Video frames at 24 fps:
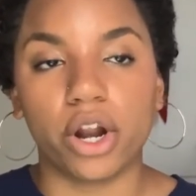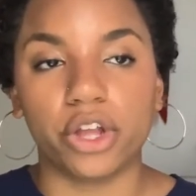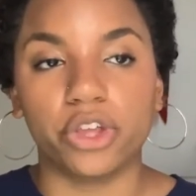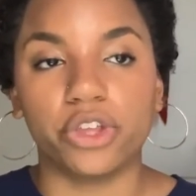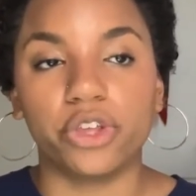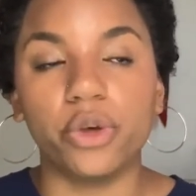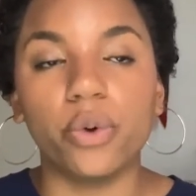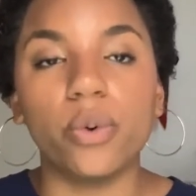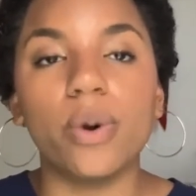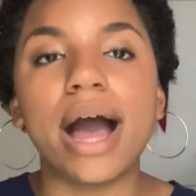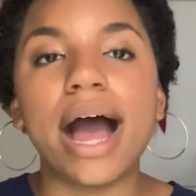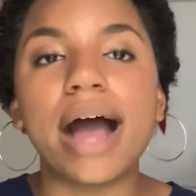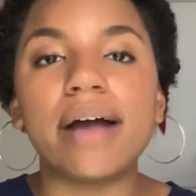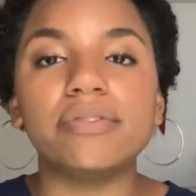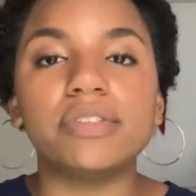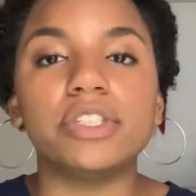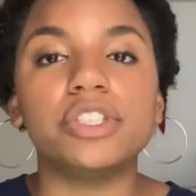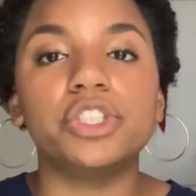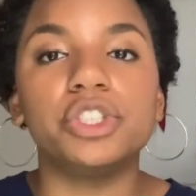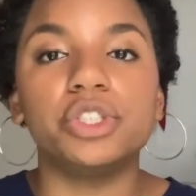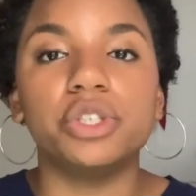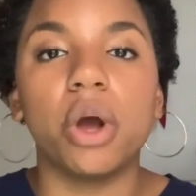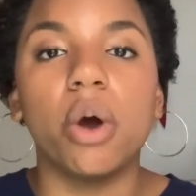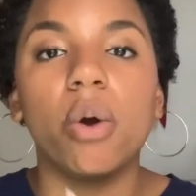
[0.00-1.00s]
You have to
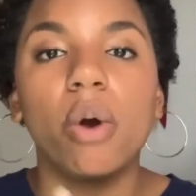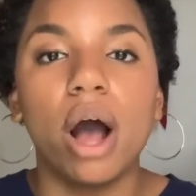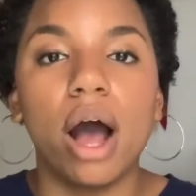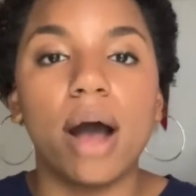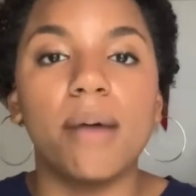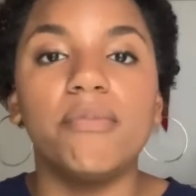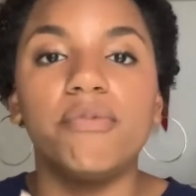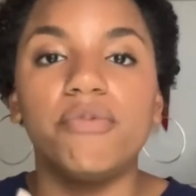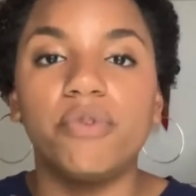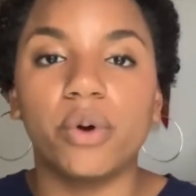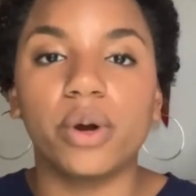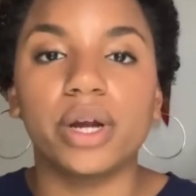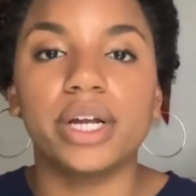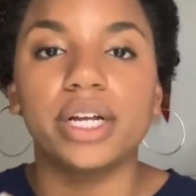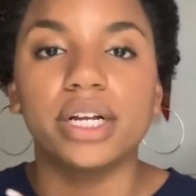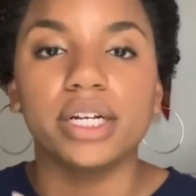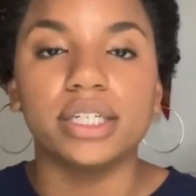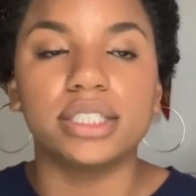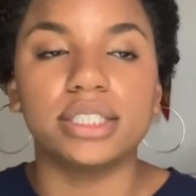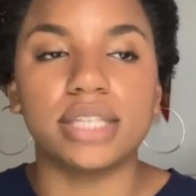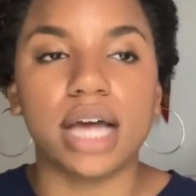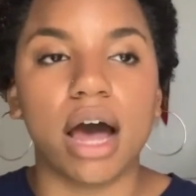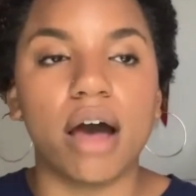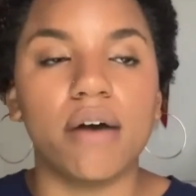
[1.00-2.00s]
show up for
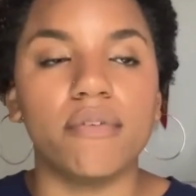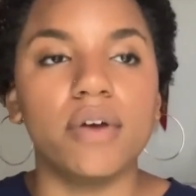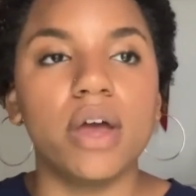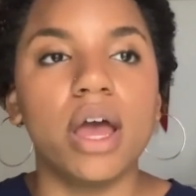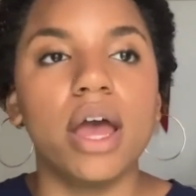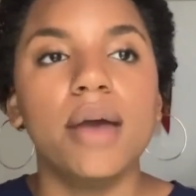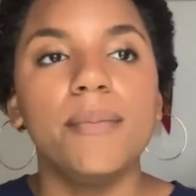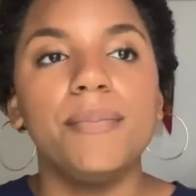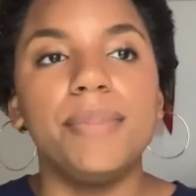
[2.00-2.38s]
yourself,